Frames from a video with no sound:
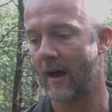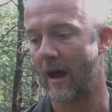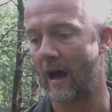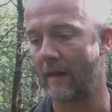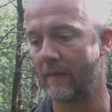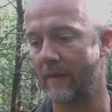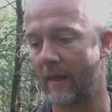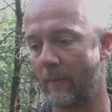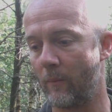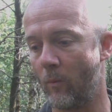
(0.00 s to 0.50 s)

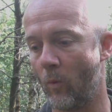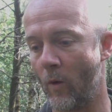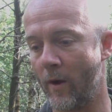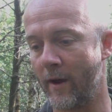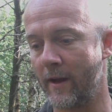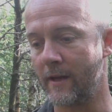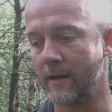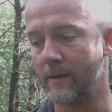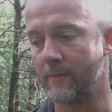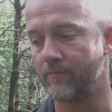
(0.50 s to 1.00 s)
and then
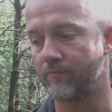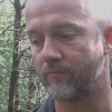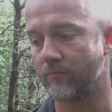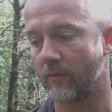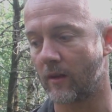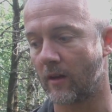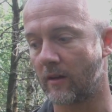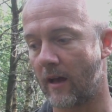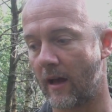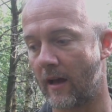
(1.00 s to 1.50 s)
we
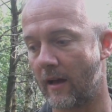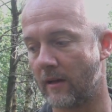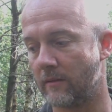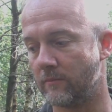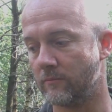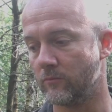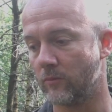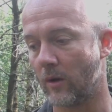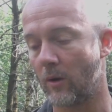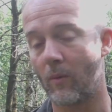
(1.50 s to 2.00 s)

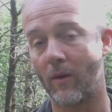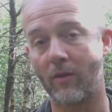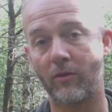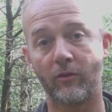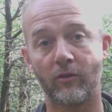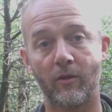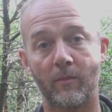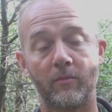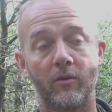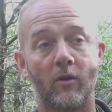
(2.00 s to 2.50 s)
um, we went
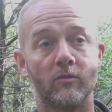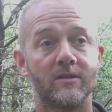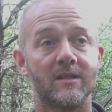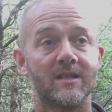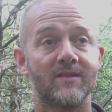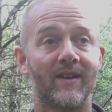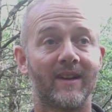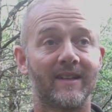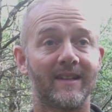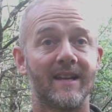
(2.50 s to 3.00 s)
through the
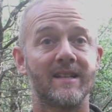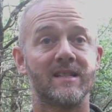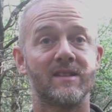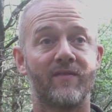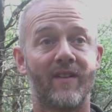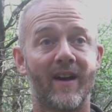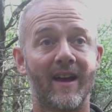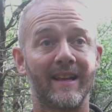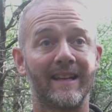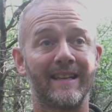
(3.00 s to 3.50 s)
process of
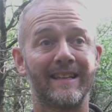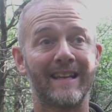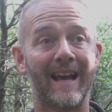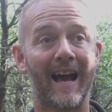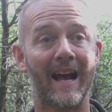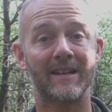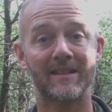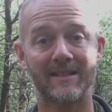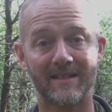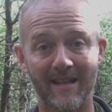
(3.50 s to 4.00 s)
identifying
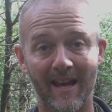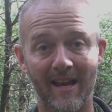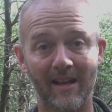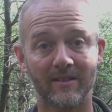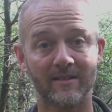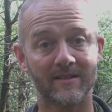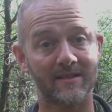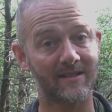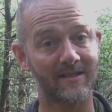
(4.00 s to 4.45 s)
cat's tails,